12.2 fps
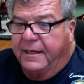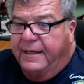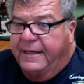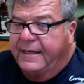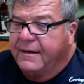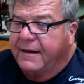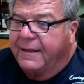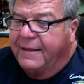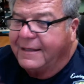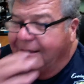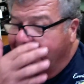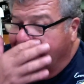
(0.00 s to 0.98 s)
I
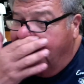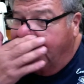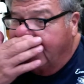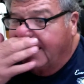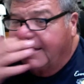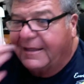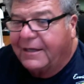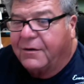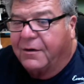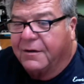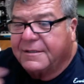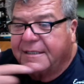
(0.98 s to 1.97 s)
think the
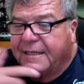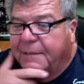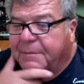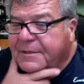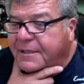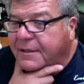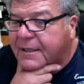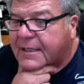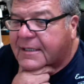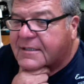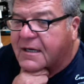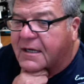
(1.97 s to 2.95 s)
Coral Sea episode
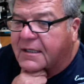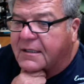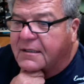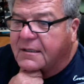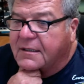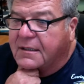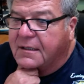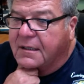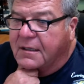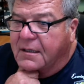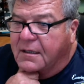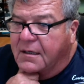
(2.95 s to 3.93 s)
is on
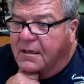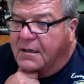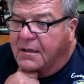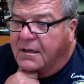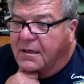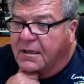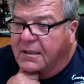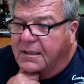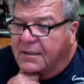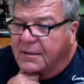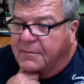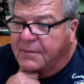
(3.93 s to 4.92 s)

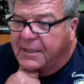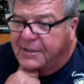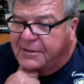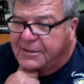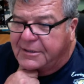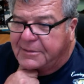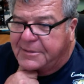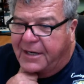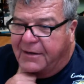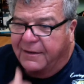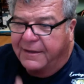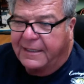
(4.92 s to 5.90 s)
my YouTube
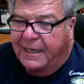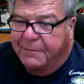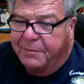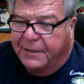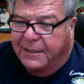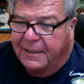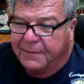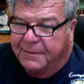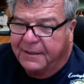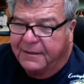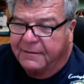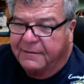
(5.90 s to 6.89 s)
channel. I think I put it up
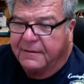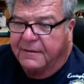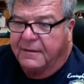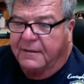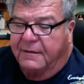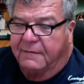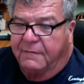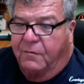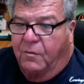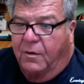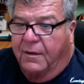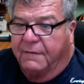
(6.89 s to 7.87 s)
there
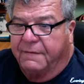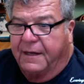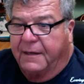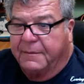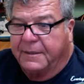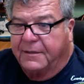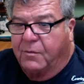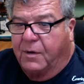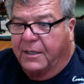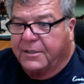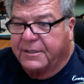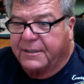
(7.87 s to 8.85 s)
for the family to
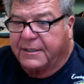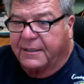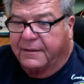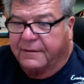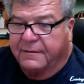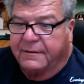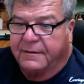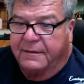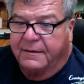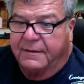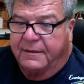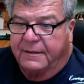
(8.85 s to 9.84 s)
watch it there
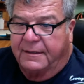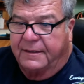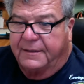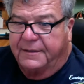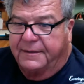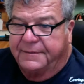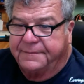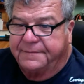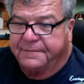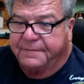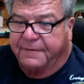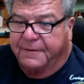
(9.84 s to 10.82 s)

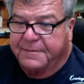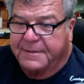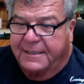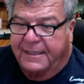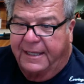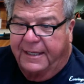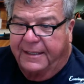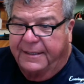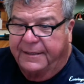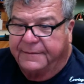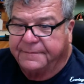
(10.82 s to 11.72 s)
from Sea Landing.